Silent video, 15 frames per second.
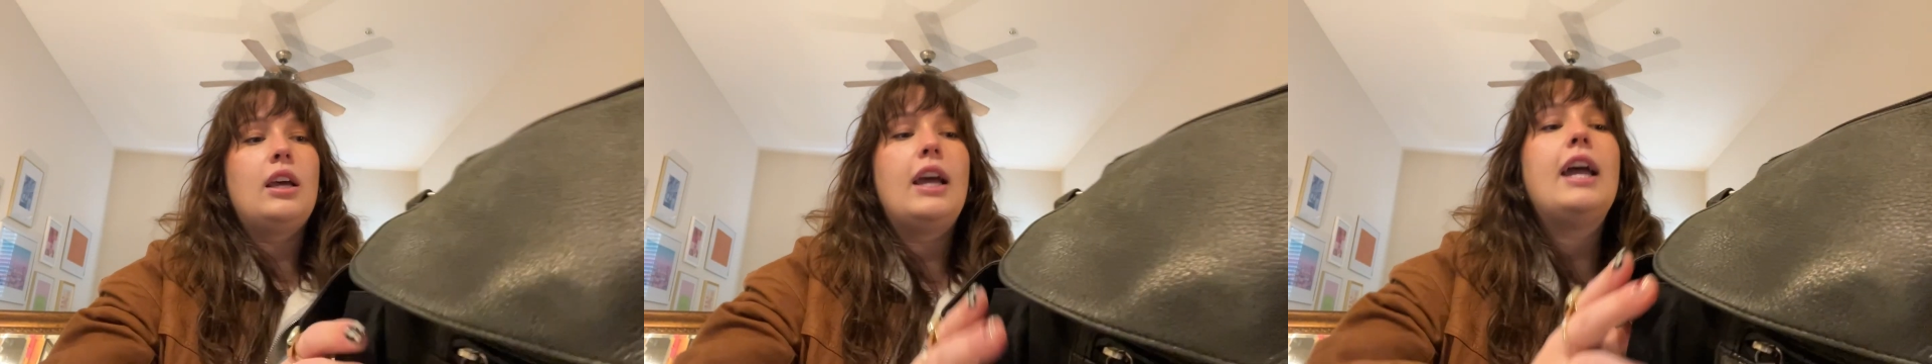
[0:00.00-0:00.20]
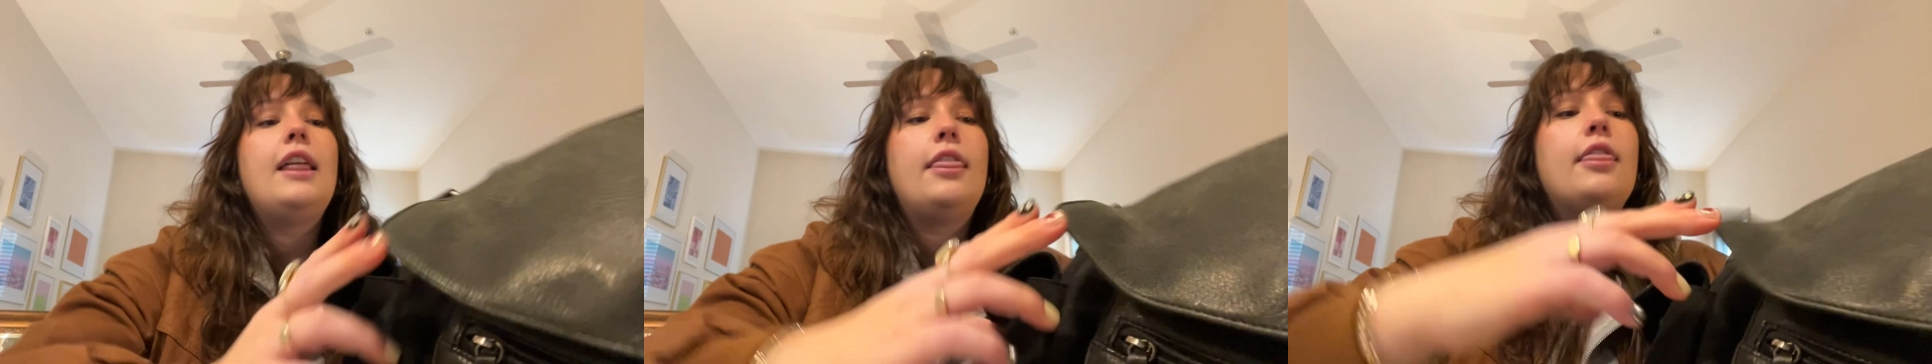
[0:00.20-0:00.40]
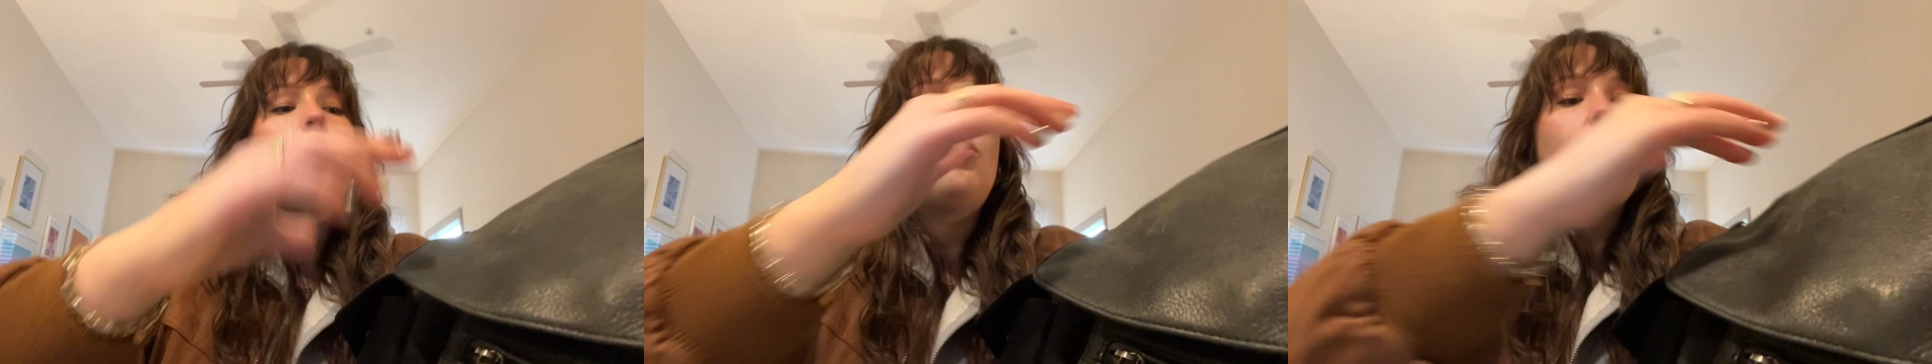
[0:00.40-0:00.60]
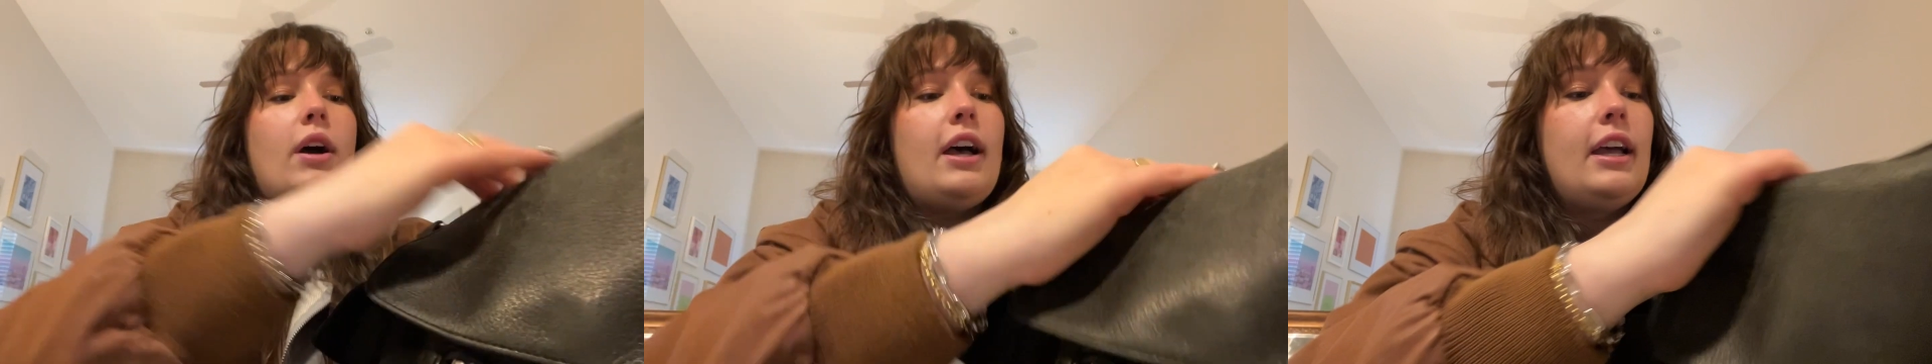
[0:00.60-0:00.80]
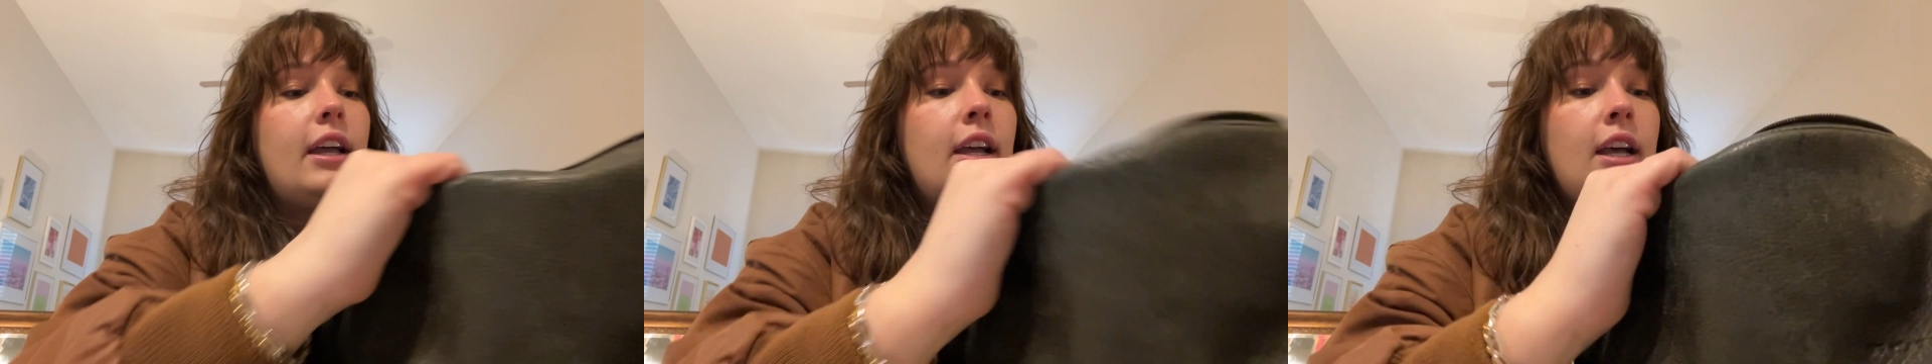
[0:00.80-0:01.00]
in the
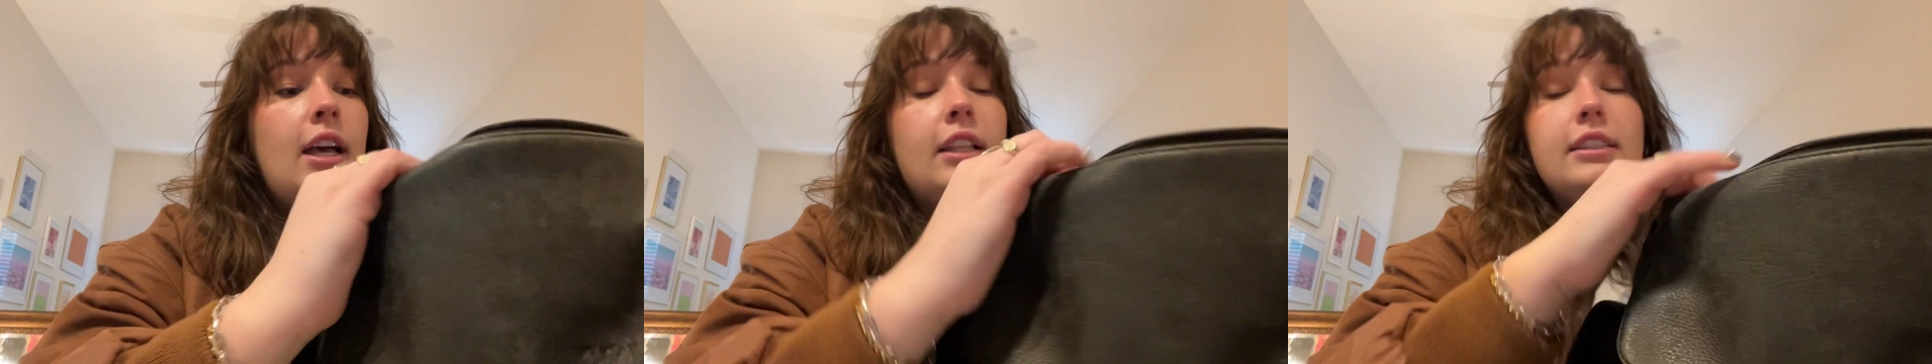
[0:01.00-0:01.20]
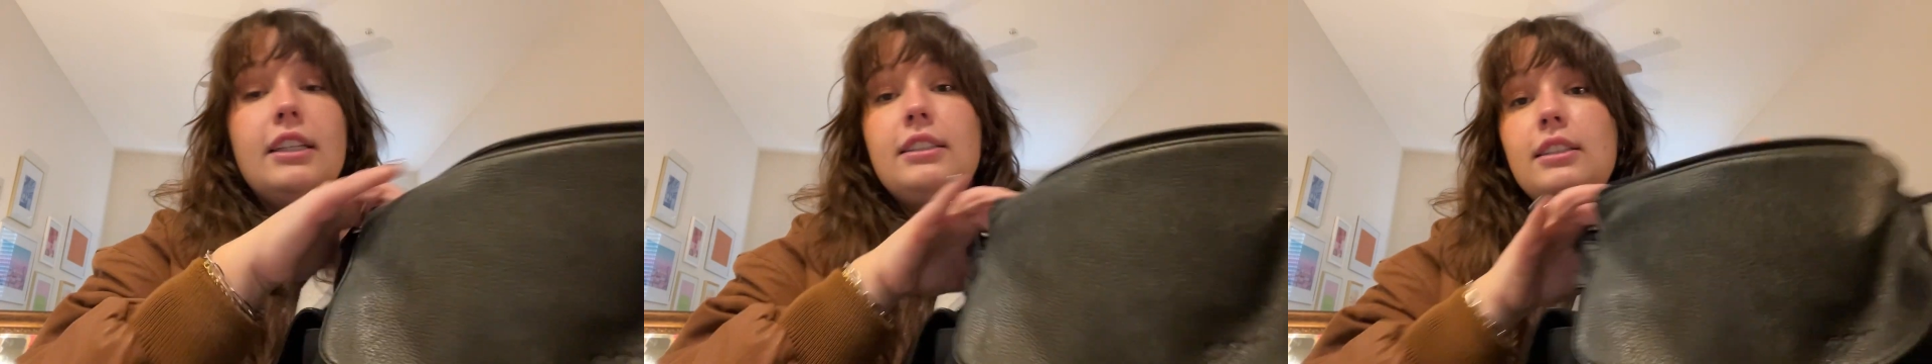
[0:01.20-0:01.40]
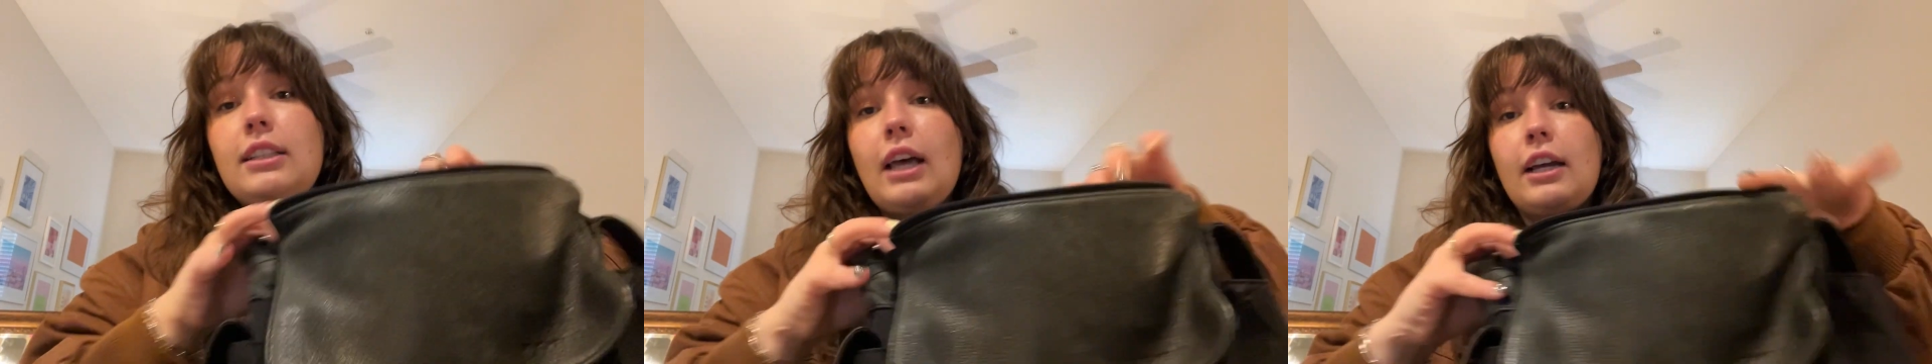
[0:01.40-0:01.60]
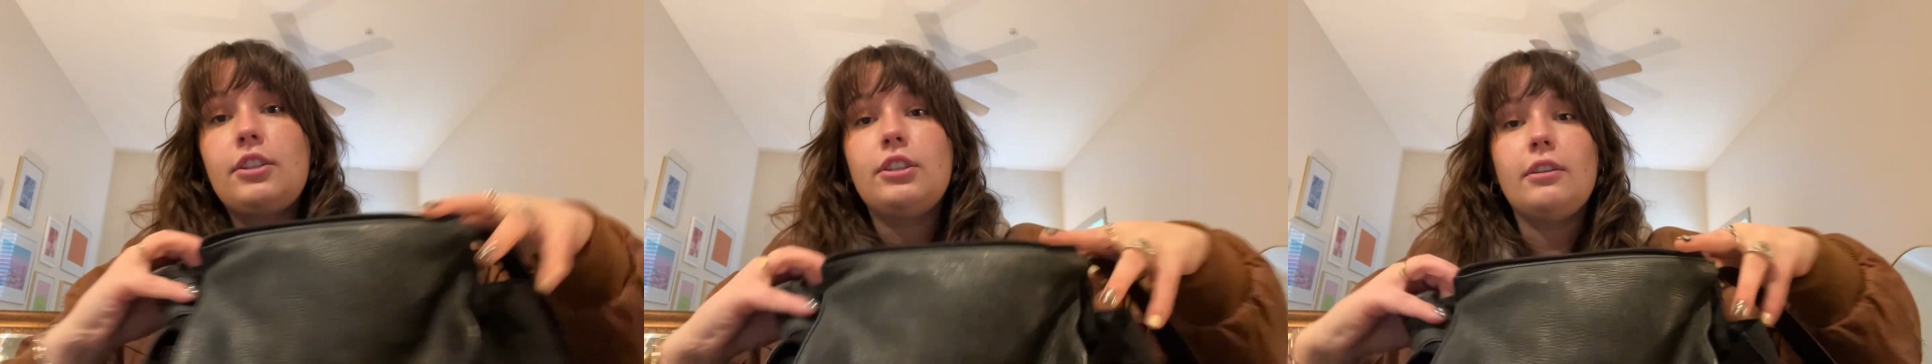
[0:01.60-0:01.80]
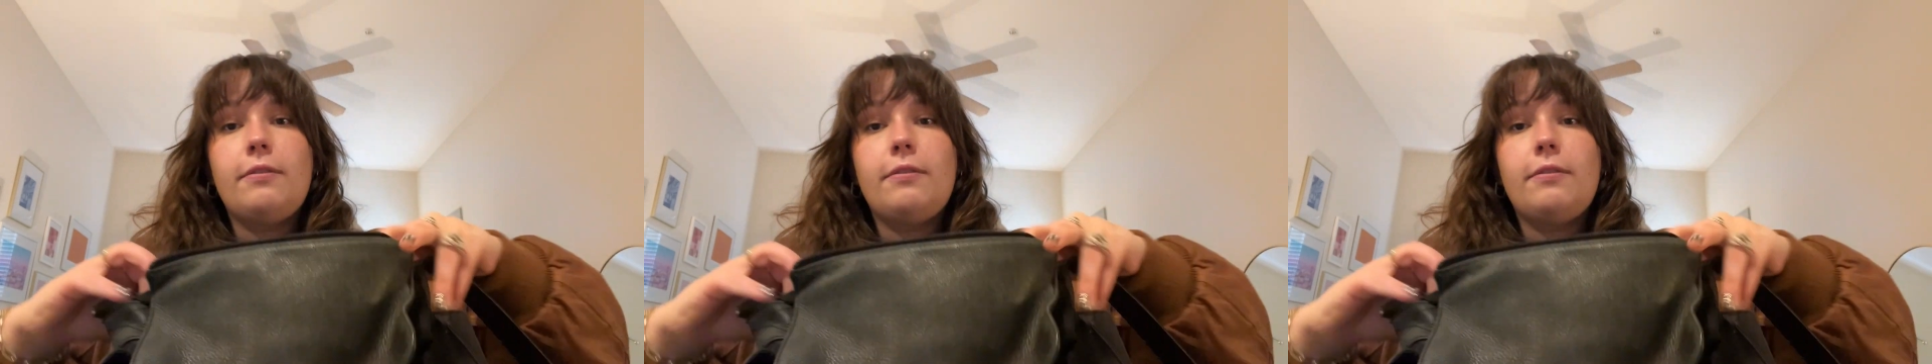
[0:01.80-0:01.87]
way. This is actually a